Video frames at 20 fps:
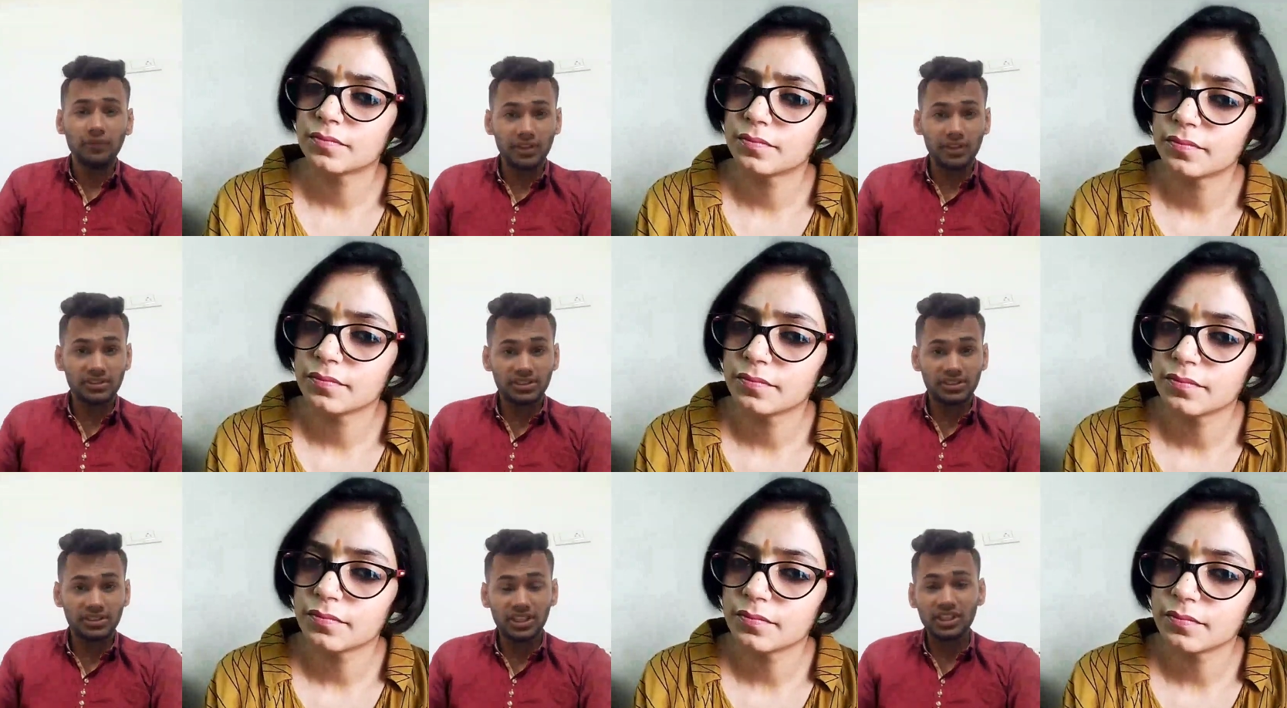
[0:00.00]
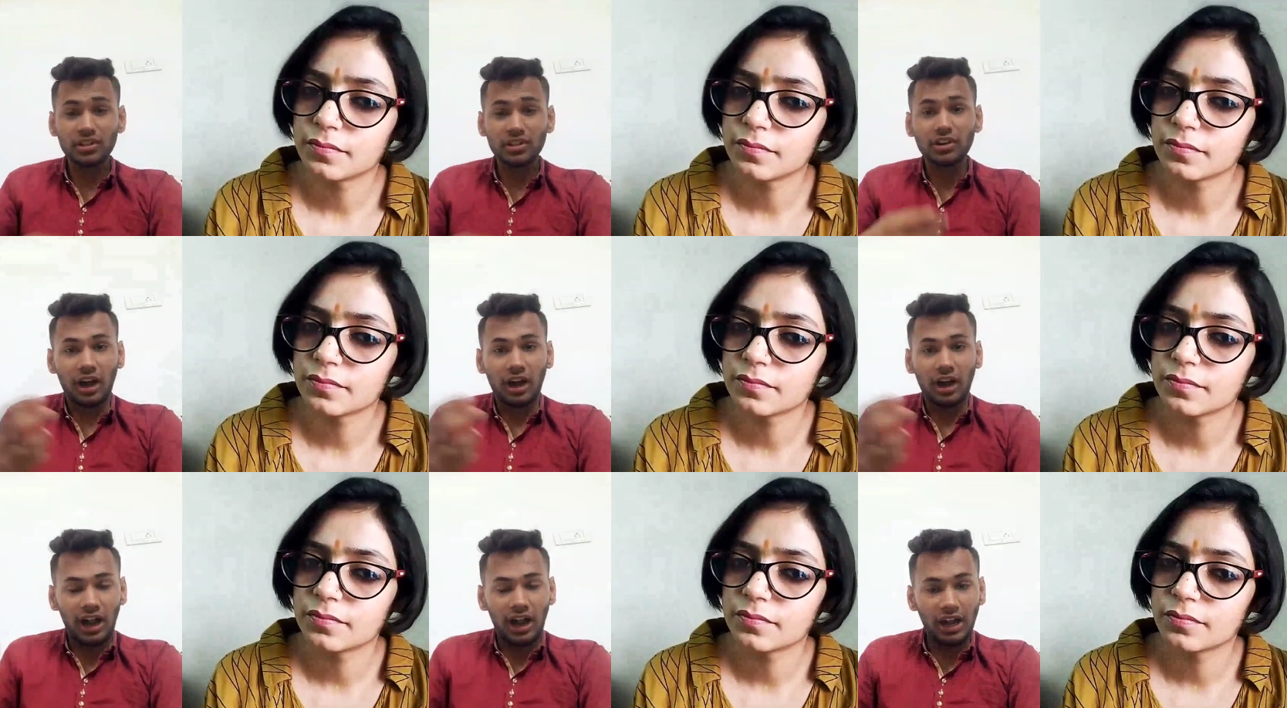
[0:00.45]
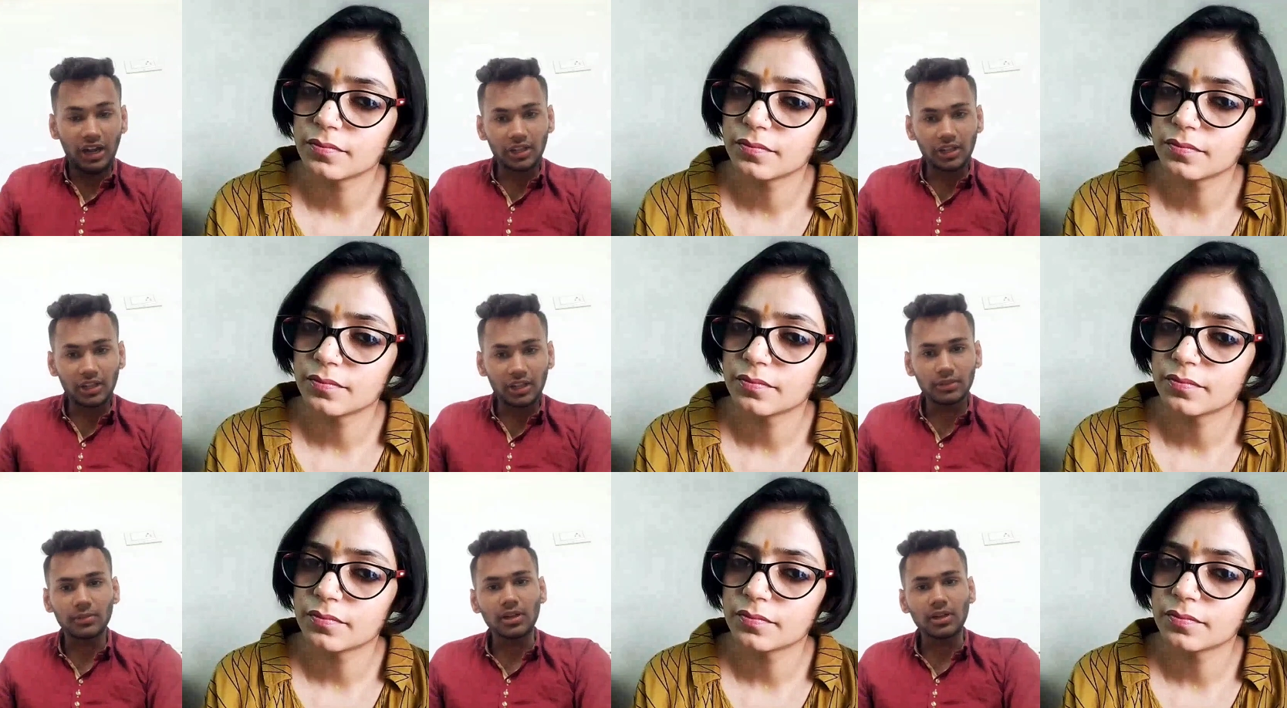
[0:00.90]
Speaker 1: or wasting your
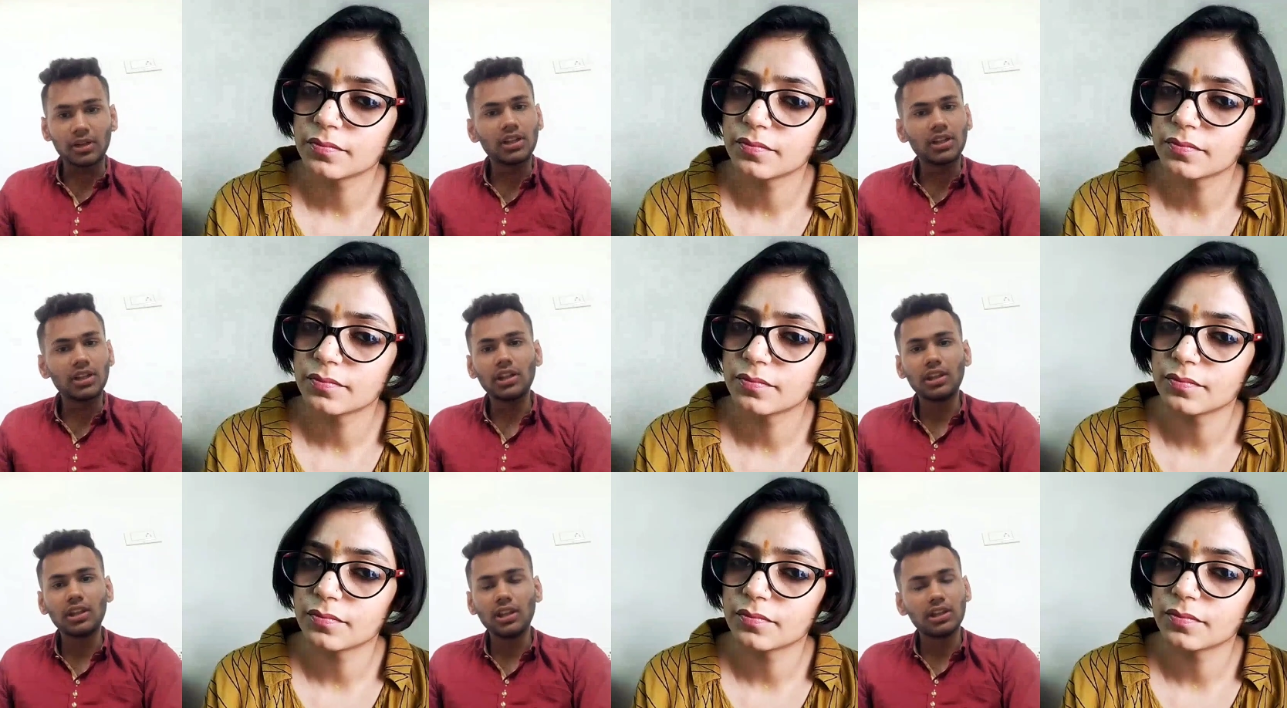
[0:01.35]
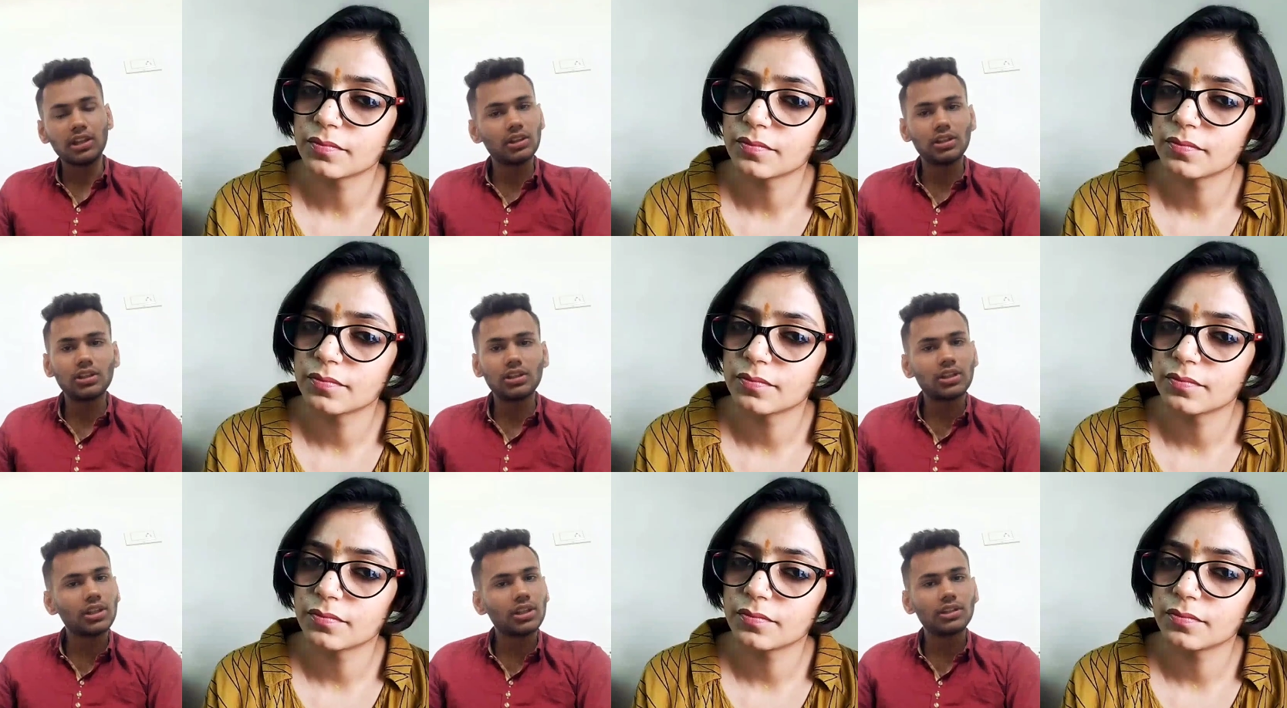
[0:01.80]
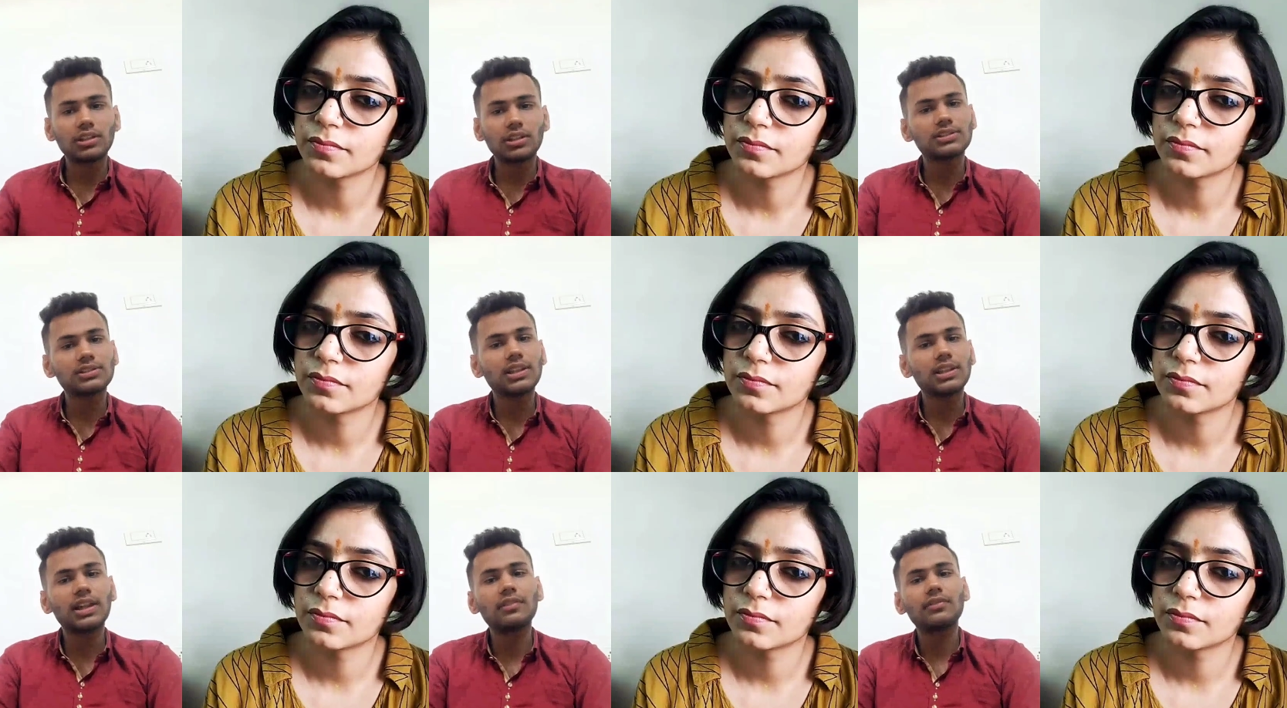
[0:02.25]
hard-earned money in learning
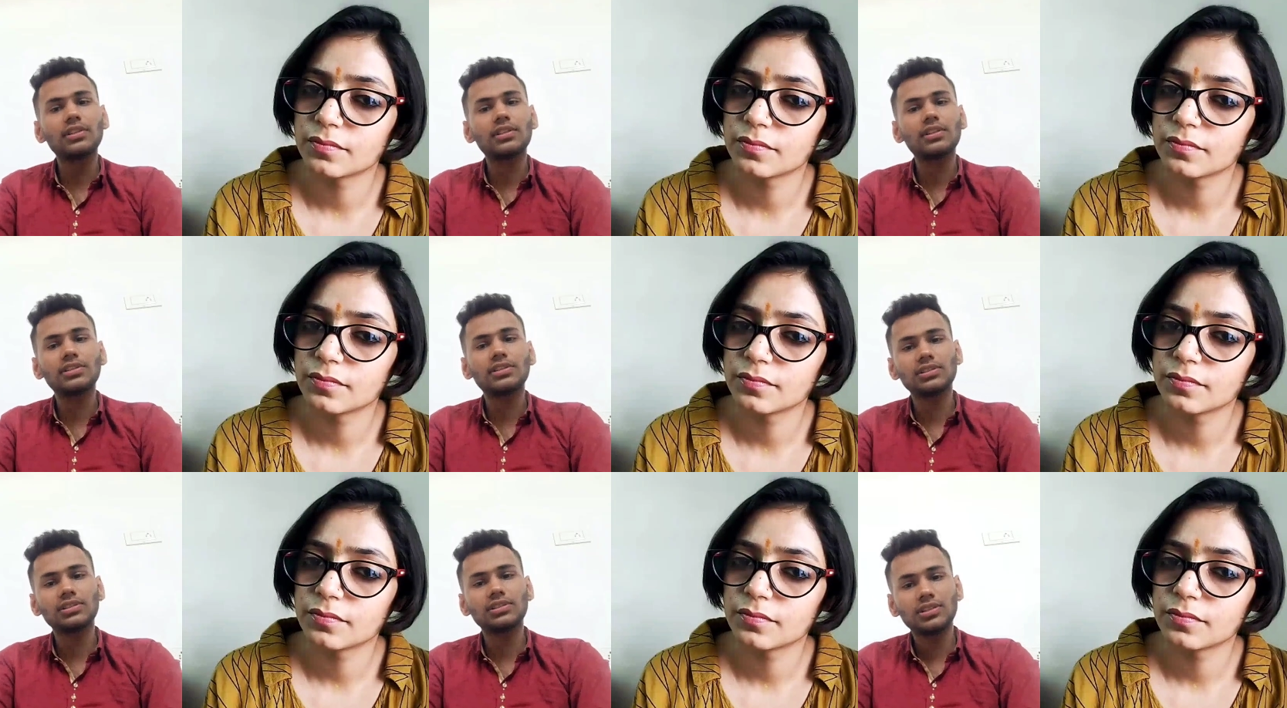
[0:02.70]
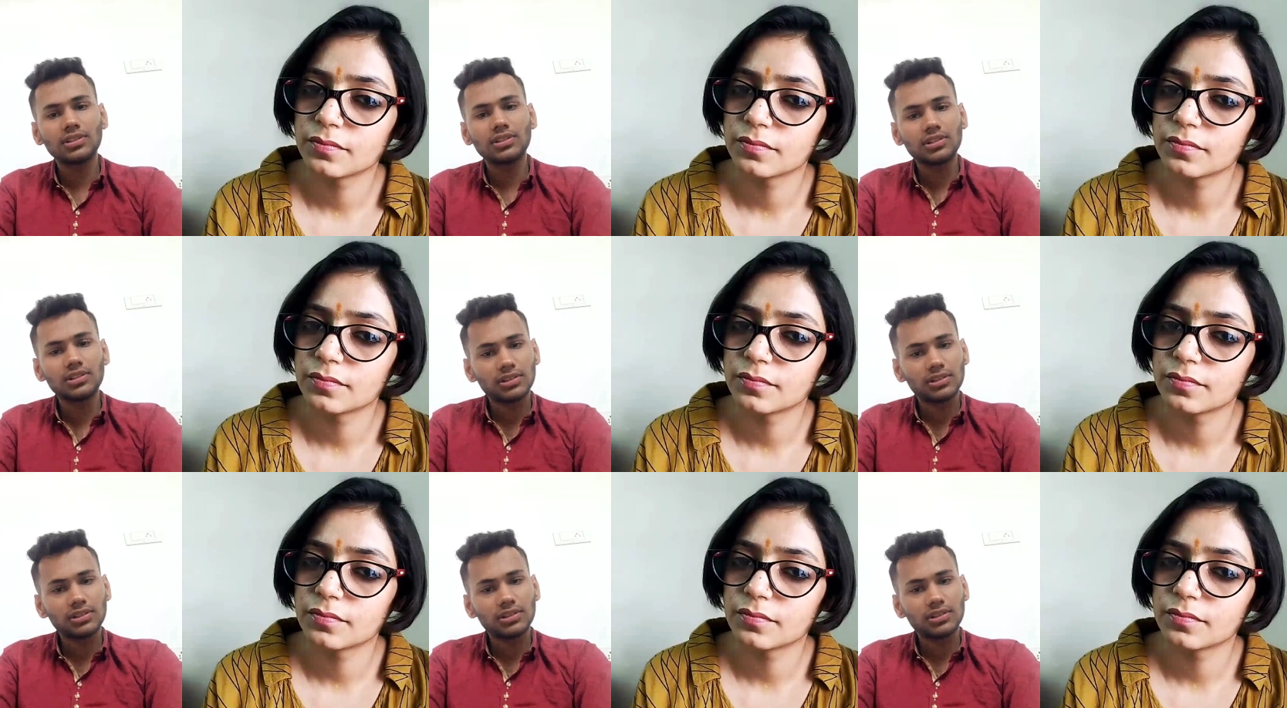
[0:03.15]
this language?